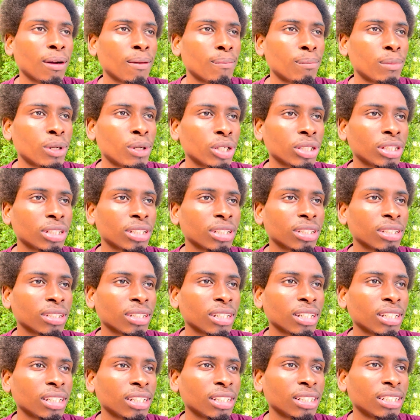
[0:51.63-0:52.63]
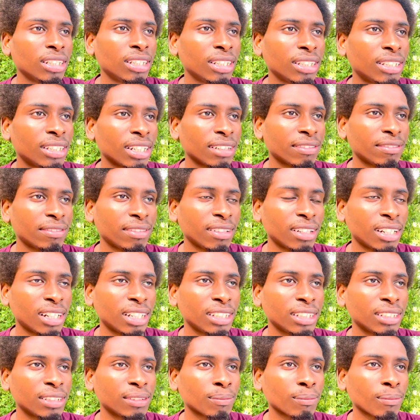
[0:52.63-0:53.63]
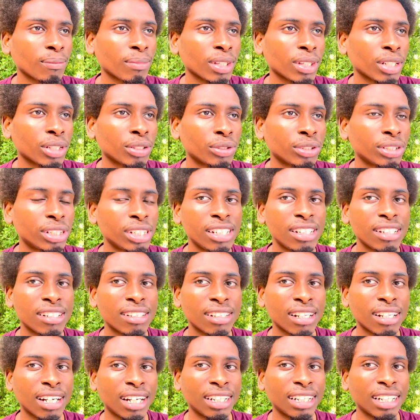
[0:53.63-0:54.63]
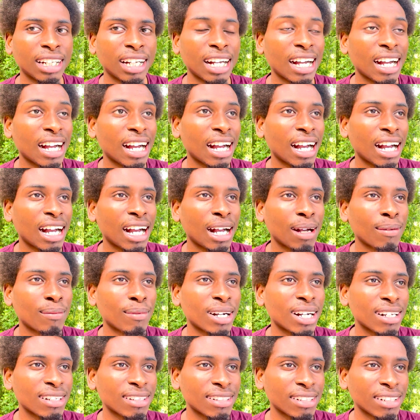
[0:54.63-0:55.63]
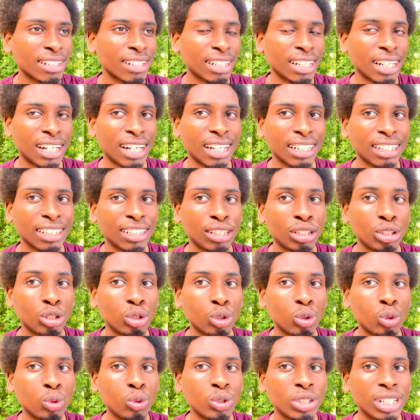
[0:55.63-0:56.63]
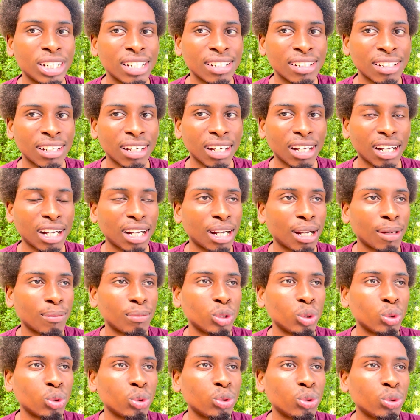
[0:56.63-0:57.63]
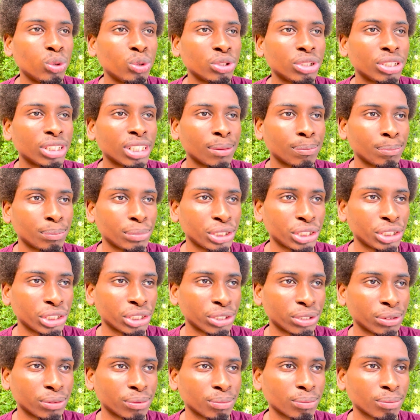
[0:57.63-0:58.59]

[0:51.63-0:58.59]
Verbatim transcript: but the Teflon released an um, acid at a low um, low temperature